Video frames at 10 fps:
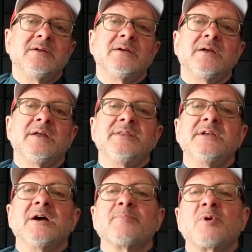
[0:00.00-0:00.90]
in the
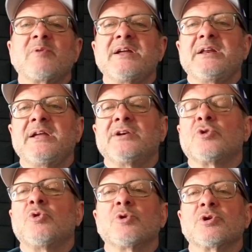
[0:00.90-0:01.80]
upper right-hand
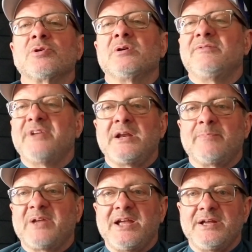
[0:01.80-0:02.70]
corner of any
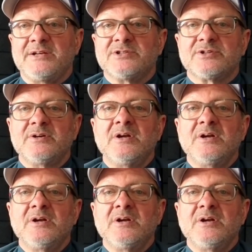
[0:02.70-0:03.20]
page,